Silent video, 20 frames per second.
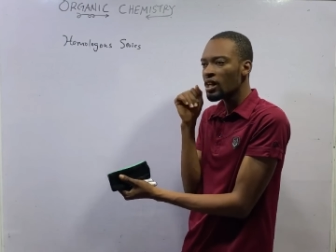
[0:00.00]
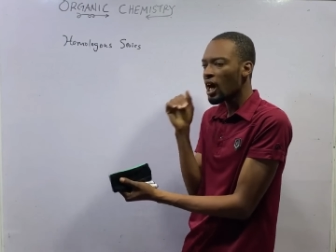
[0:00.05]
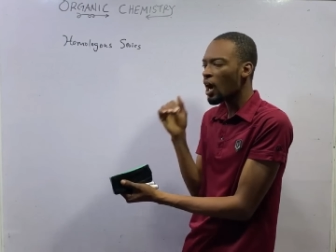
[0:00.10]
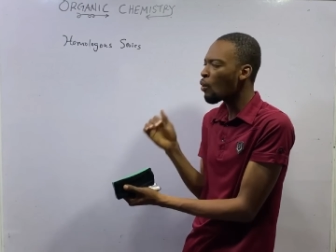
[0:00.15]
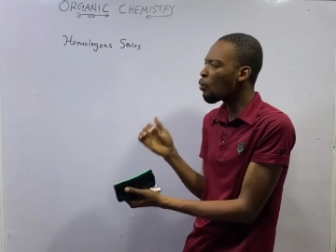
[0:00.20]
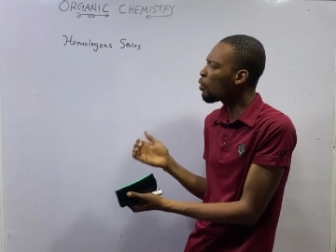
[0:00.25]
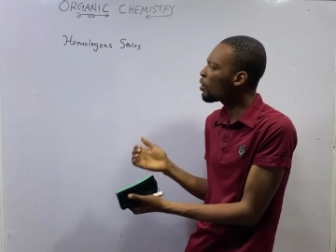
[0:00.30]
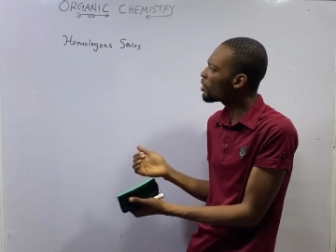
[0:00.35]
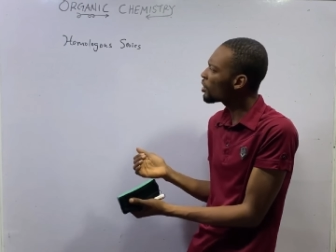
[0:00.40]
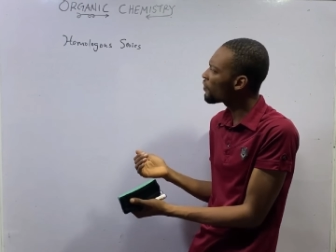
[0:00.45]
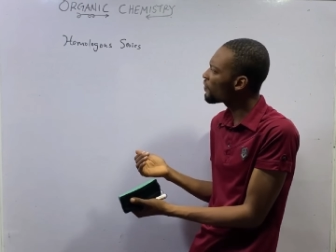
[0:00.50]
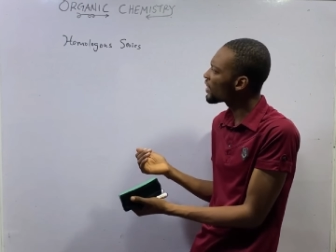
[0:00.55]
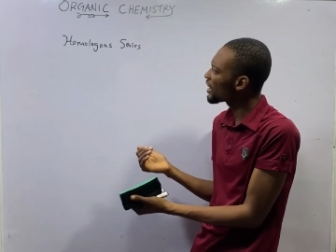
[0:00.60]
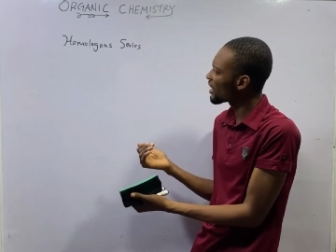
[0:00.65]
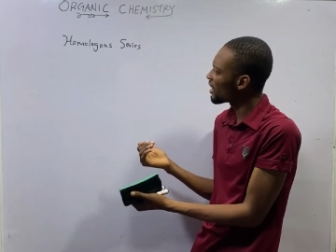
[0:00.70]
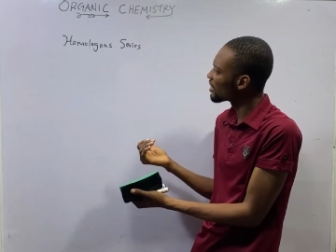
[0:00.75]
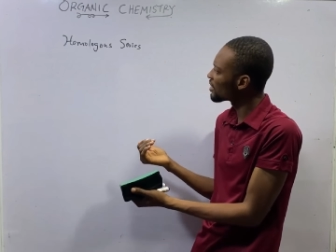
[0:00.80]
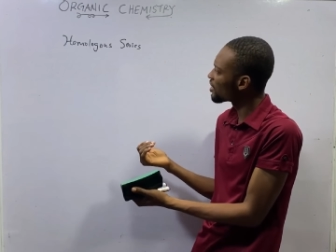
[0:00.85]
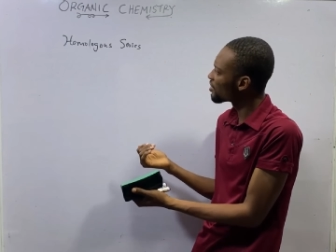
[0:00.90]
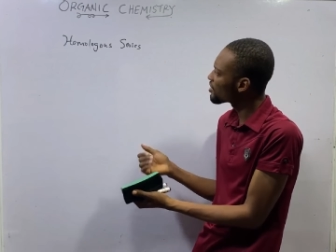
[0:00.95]
And one of the
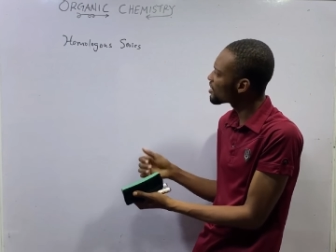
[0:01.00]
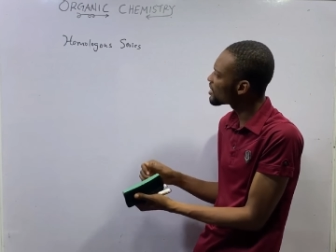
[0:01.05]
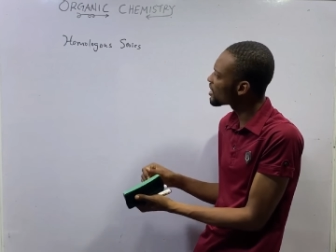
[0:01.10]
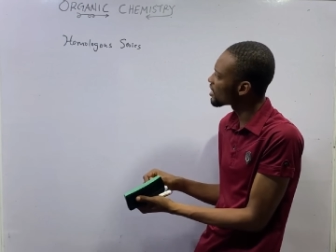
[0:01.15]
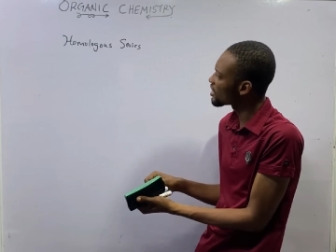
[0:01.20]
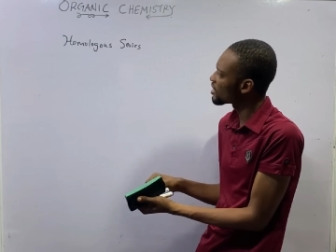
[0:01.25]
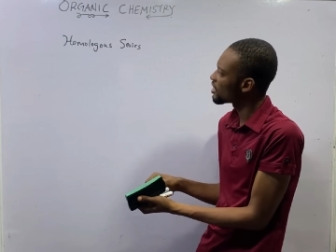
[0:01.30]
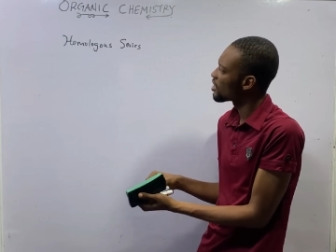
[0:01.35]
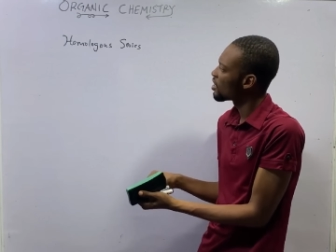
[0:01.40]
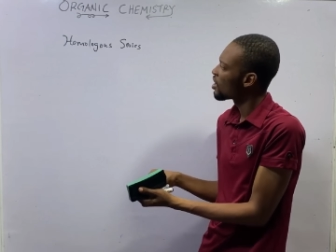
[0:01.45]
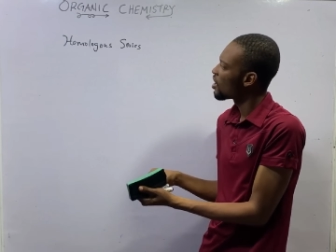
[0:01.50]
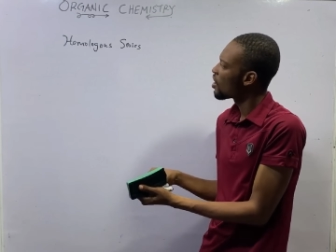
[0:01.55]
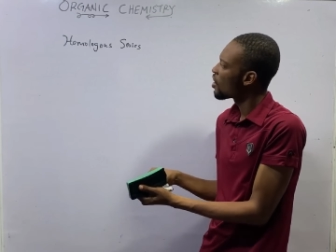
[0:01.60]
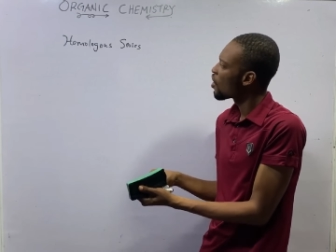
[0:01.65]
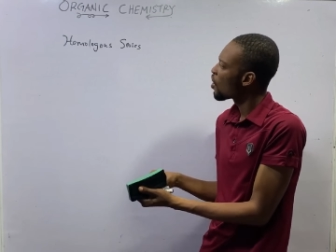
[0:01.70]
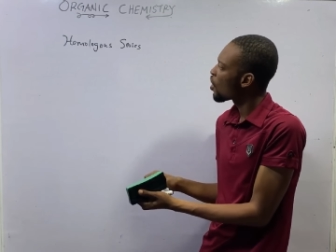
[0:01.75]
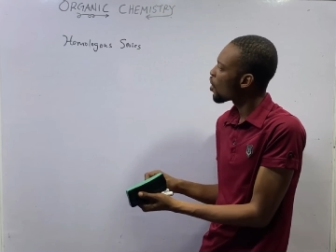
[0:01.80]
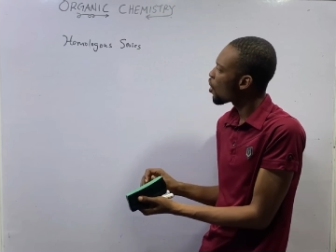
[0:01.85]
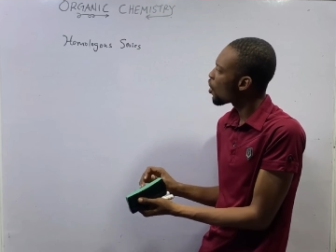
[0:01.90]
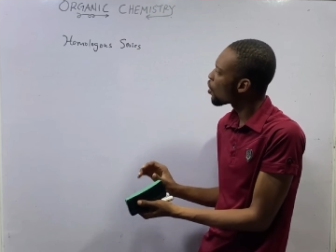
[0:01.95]
characteristics
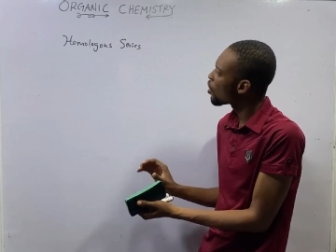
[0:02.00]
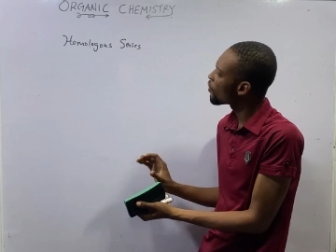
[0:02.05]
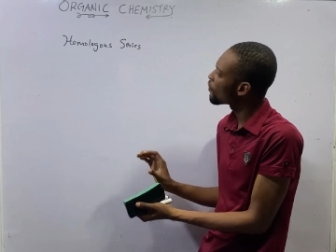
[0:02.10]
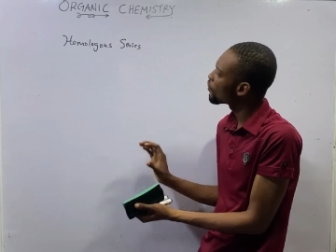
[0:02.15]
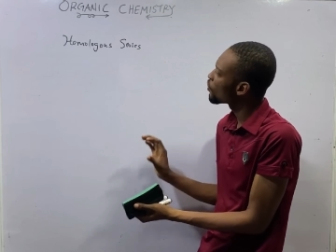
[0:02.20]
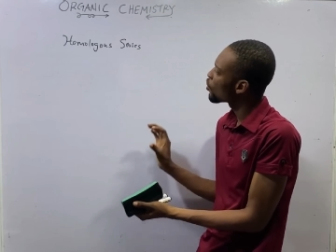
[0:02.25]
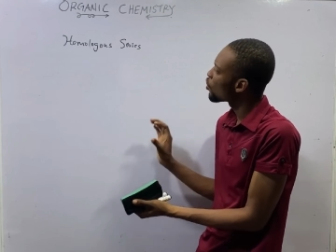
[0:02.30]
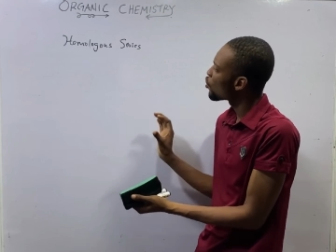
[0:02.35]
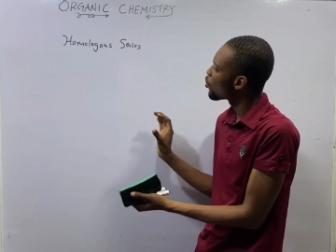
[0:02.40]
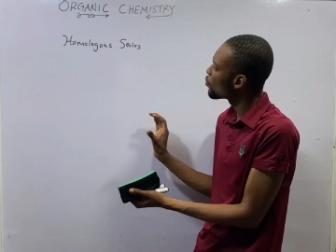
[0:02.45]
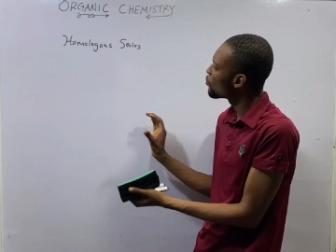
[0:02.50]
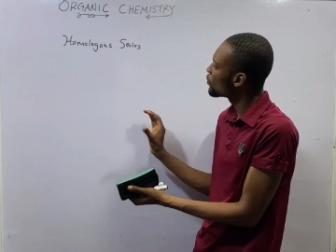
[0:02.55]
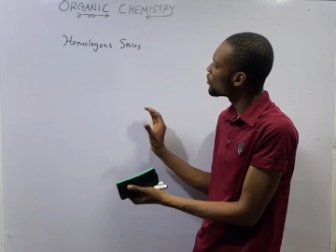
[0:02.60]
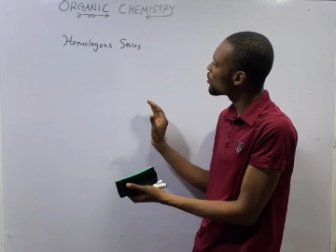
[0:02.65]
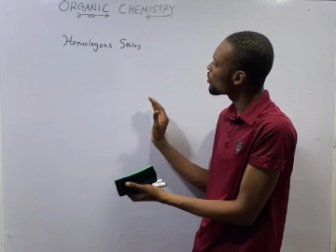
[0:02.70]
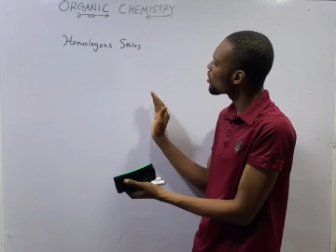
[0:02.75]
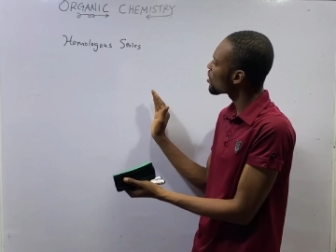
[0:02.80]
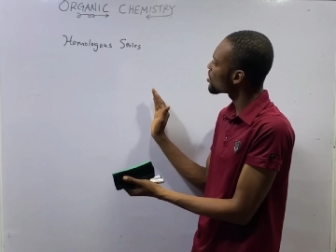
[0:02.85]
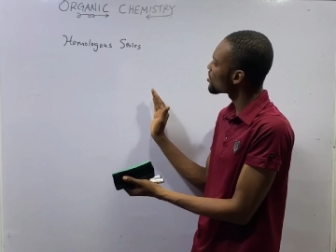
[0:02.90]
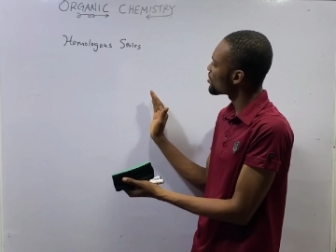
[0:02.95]
of
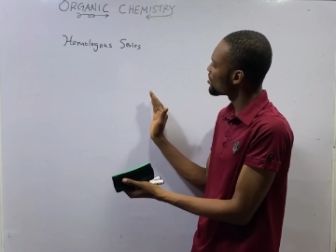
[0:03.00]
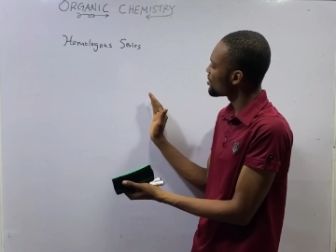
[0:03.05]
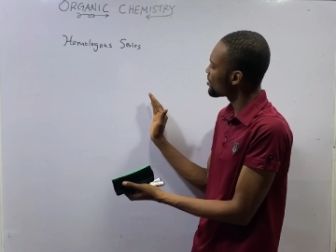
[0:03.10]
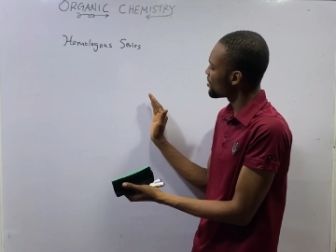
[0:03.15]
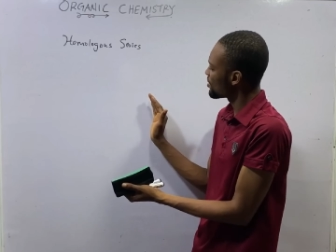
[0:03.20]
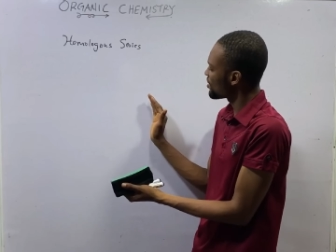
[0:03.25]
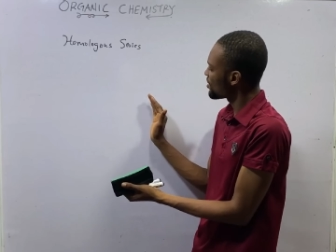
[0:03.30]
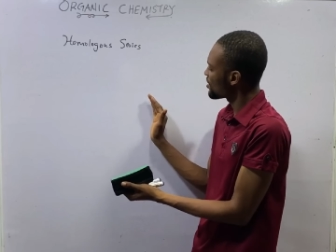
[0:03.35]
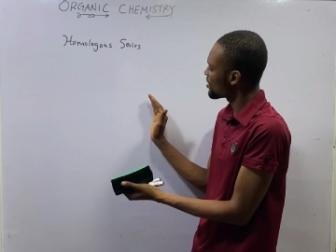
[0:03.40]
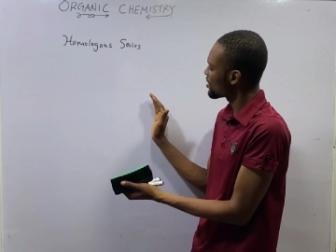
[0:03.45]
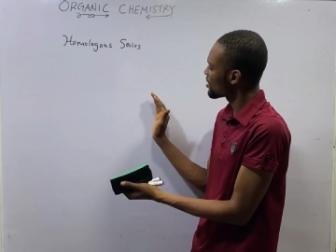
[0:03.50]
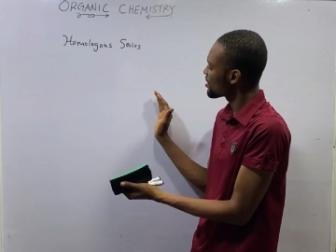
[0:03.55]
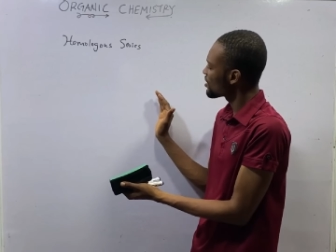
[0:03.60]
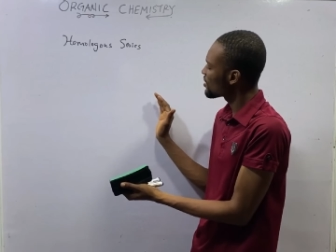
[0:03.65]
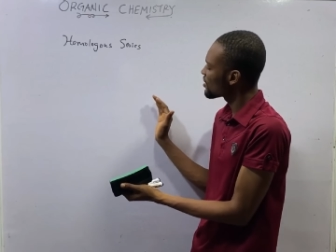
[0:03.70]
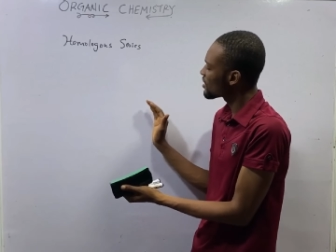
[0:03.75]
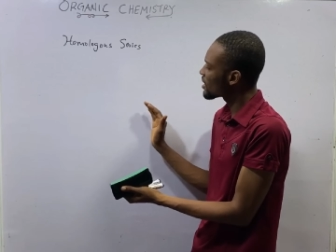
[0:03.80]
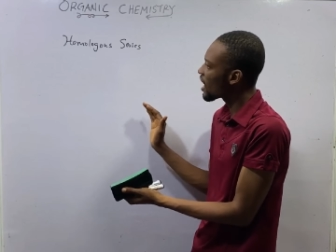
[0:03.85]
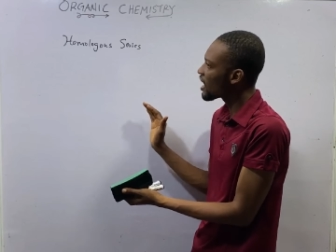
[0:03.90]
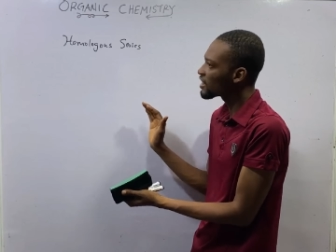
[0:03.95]
homologous series
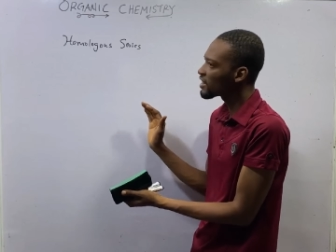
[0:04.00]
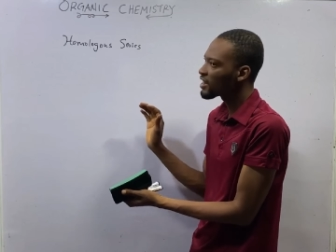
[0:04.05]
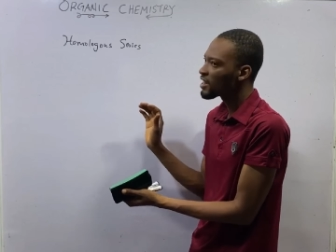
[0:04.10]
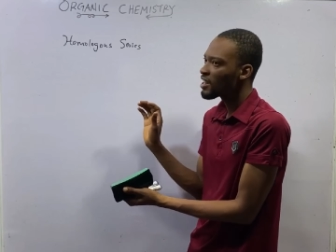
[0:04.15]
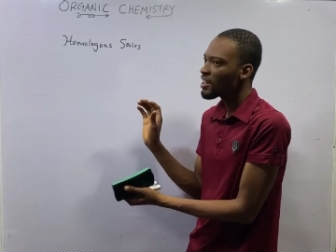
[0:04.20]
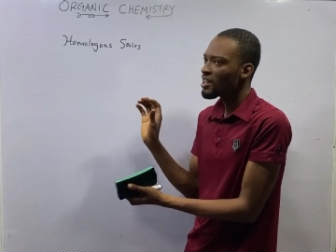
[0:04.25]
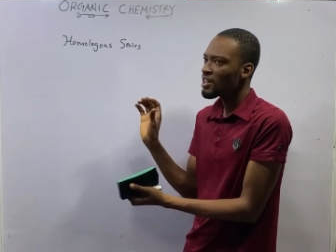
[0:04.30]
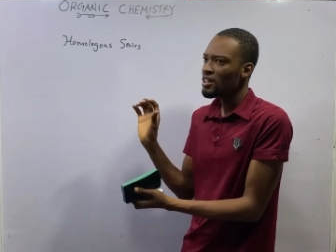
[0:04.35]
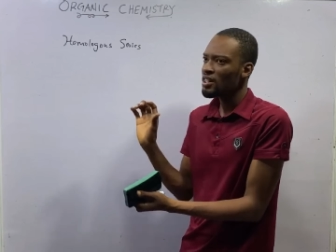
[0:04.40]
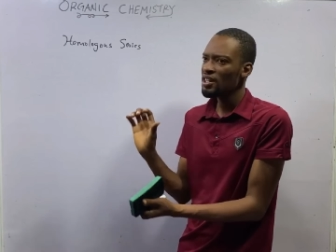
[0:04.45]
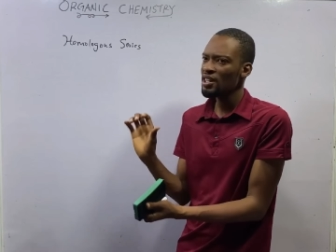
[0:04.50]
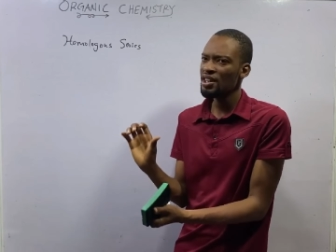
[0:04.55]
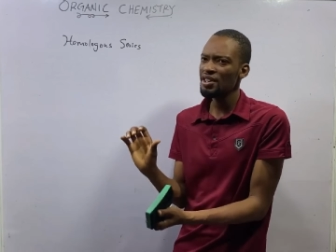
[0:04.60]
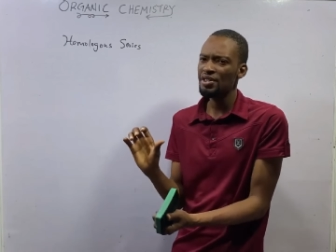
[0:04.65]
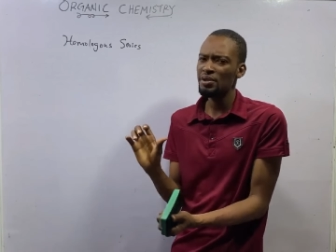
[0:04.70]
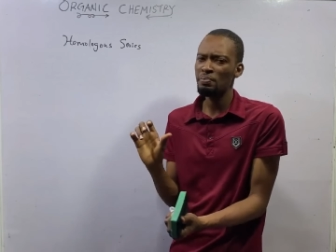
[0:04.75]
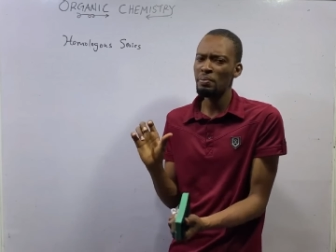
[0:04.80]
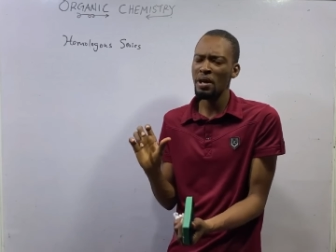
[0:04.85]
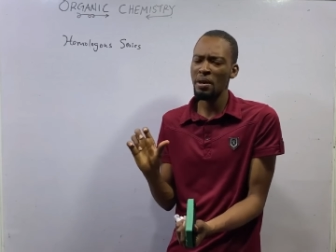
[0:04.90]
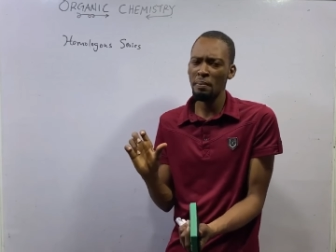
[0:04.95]
is that
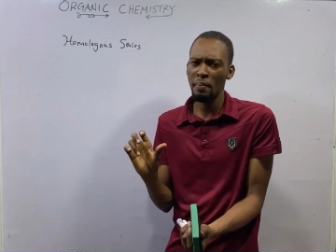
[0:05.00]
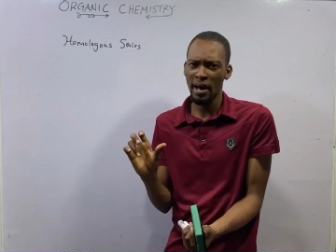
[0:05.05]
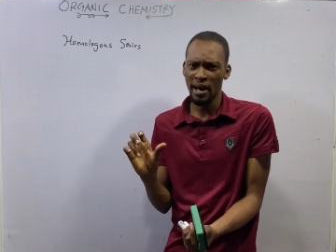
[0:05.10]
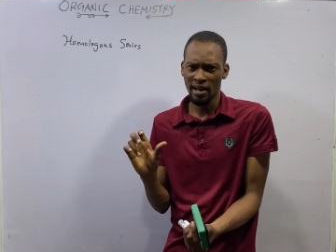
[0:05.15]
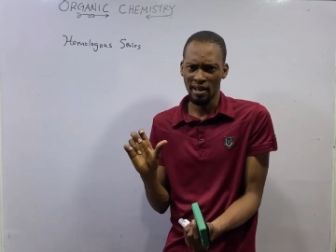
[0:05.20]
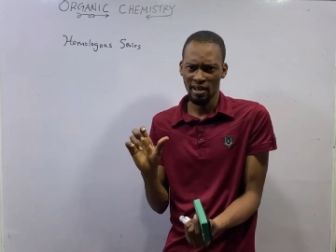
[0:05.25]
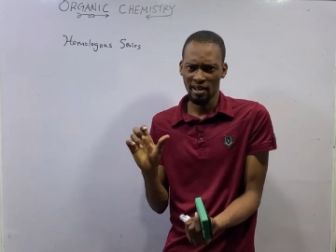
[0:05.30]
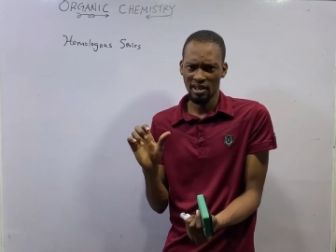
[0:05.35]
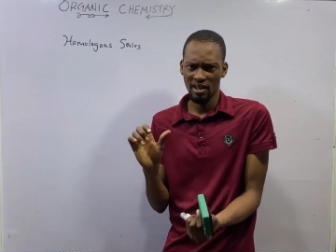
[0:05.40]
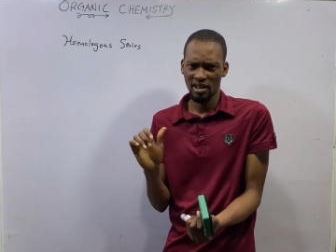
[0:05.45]
each member